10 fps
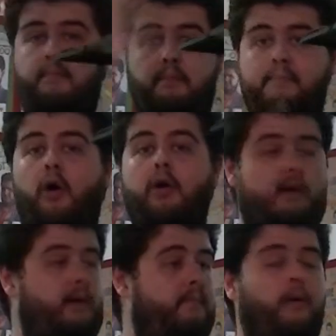
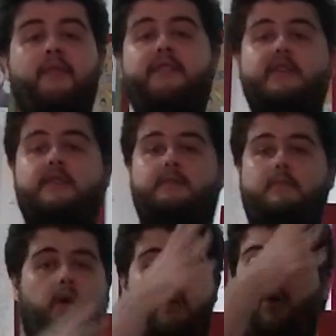bought this
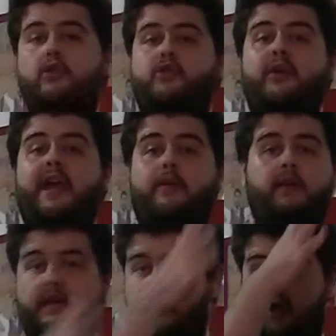all together.
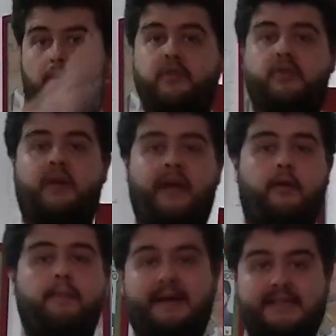It comes
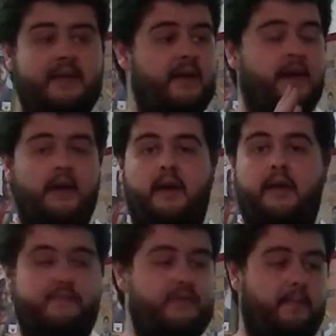together, but
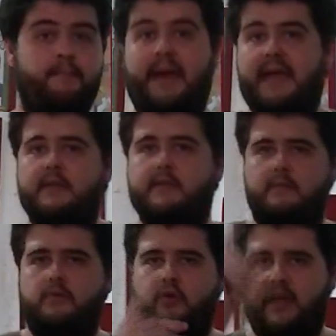the
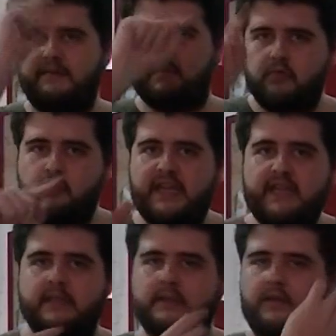base, you can
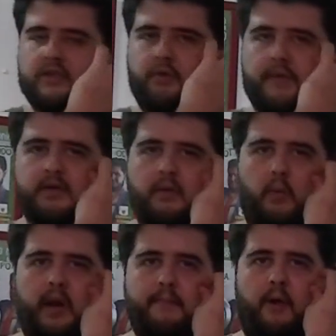read in the description
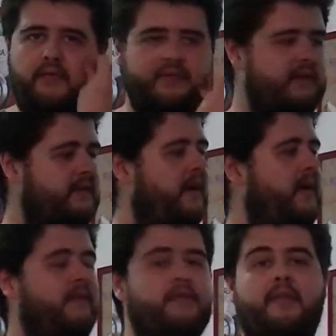where I bought this,
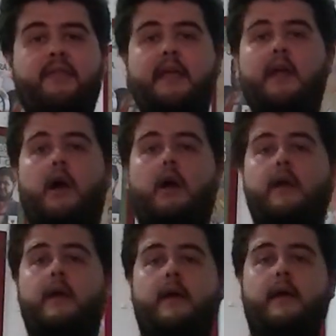that they
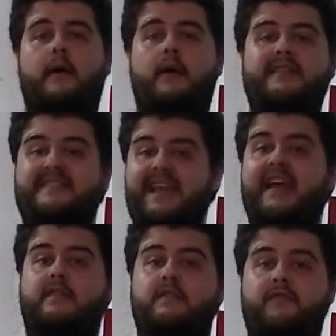are
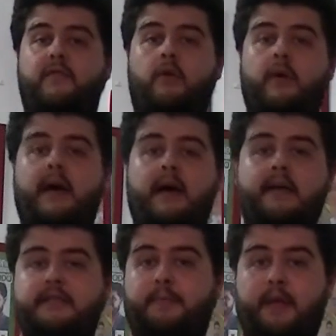stands for
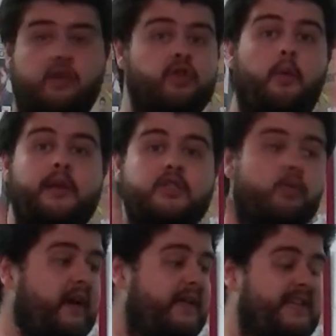speakers. So it is
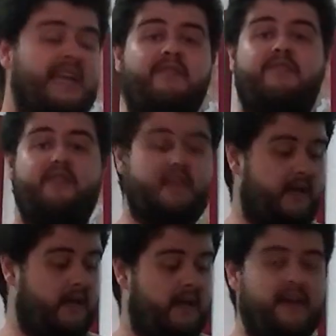great if
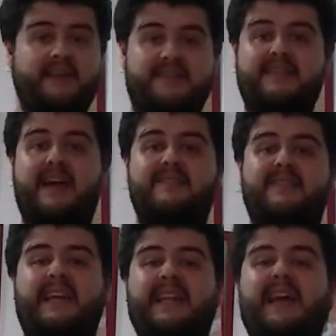the stands
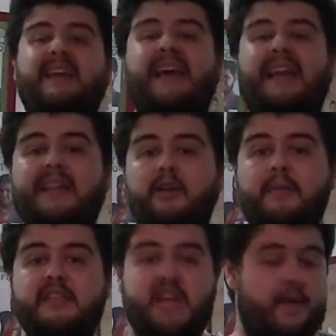get a little
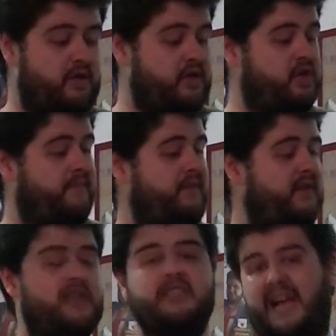bit damaged.
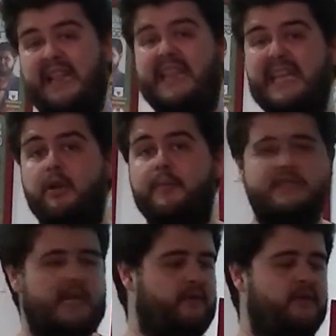This is a little bit
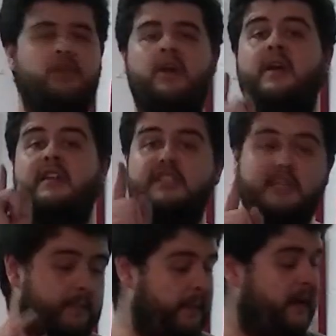damaged.
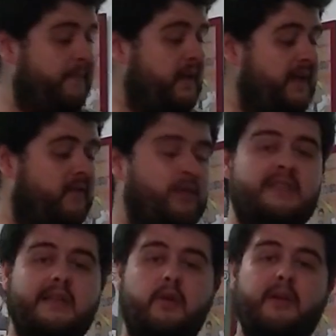Tip: if there is
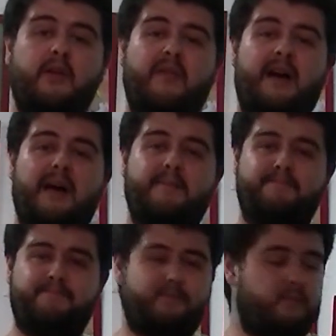a little bit
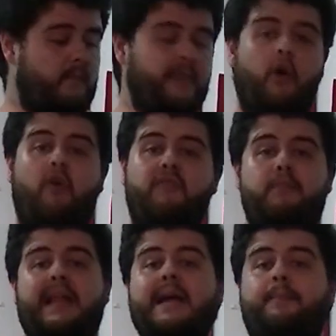of
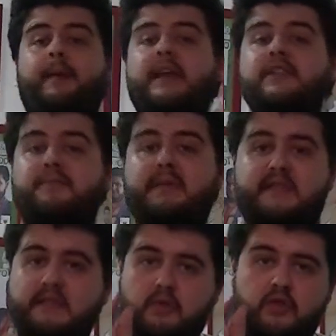black paint
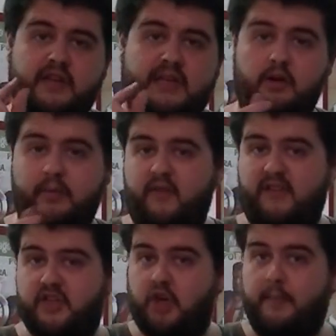missing, you take a little bit of a
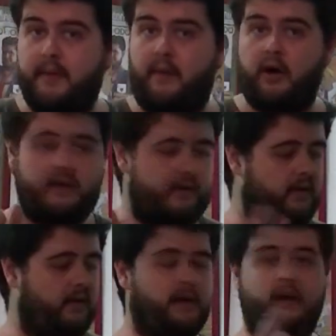Sharpie marker
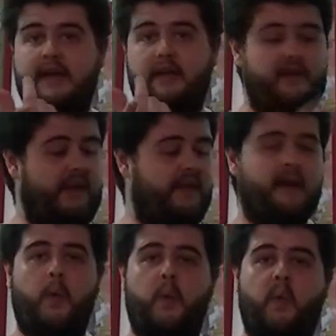or anything like that,